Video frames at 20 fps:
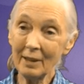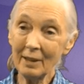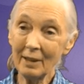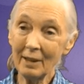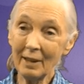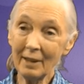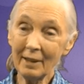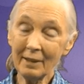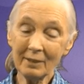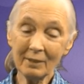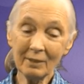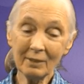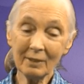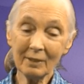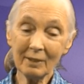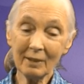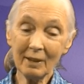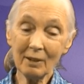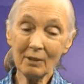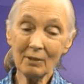And
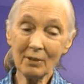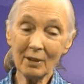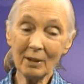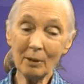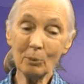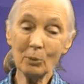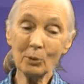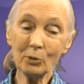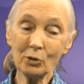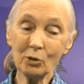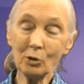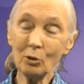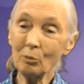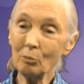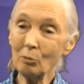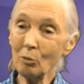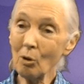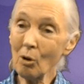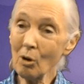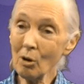I think what's
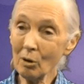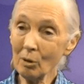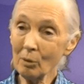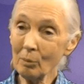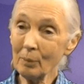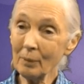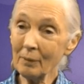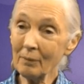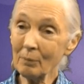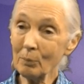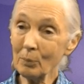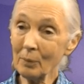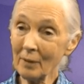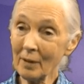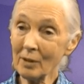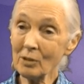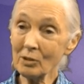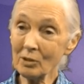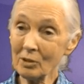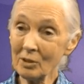gone wrong with
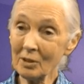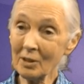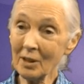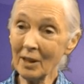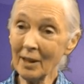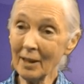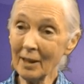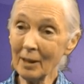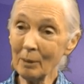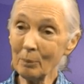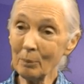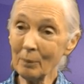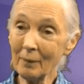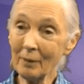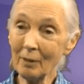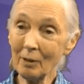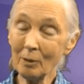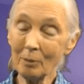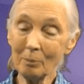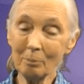us today, with
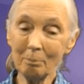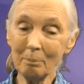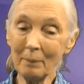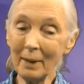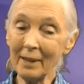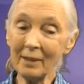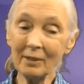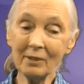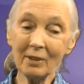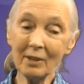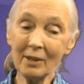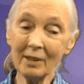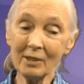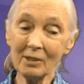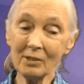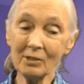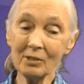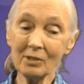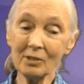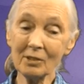our
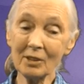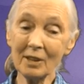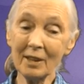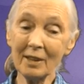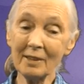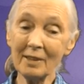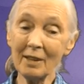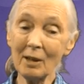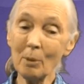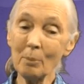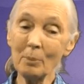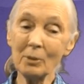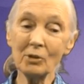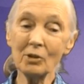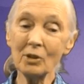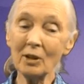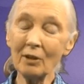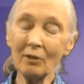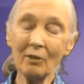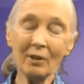mechanized society, our
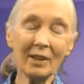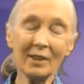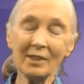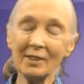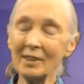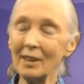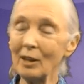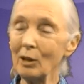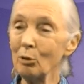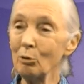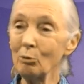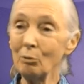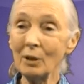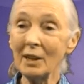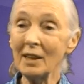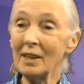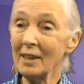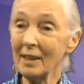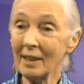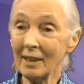materialistic,
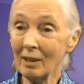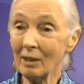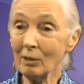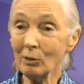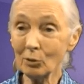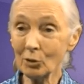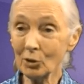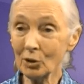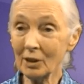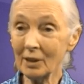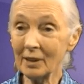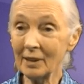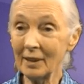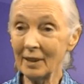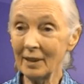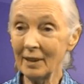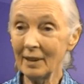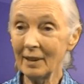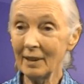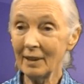greedy culture,
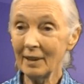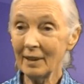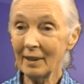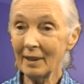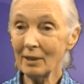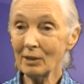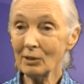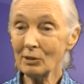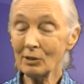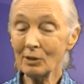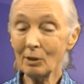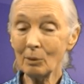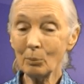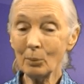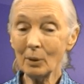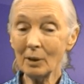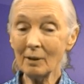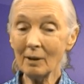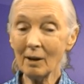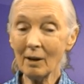is that
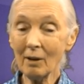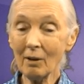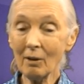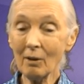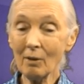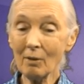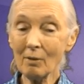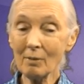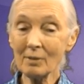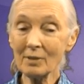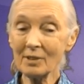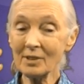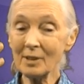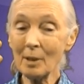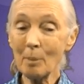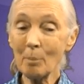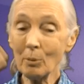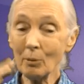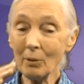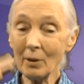we are
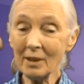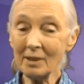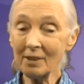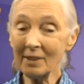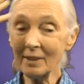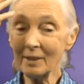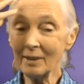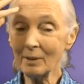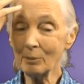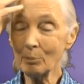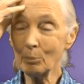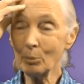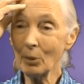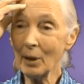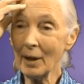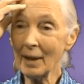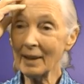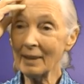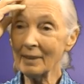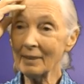separating the
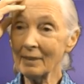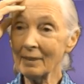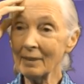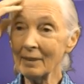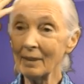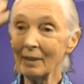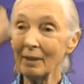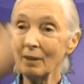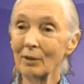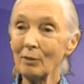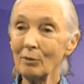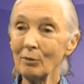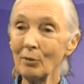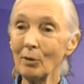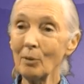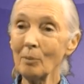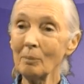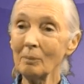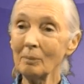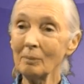brain
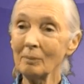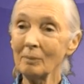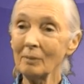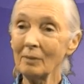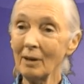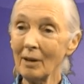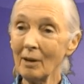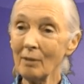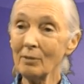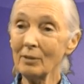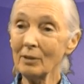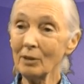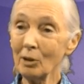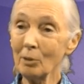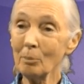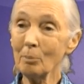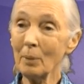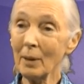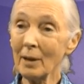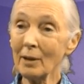from love and
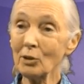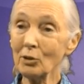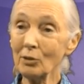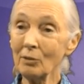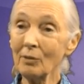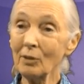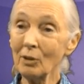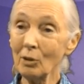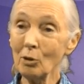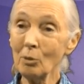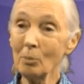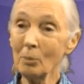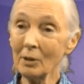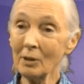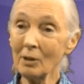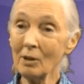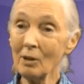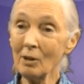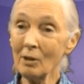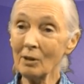compassion, the human
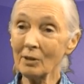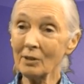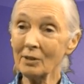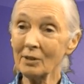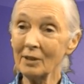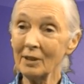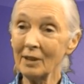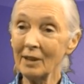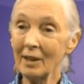heart.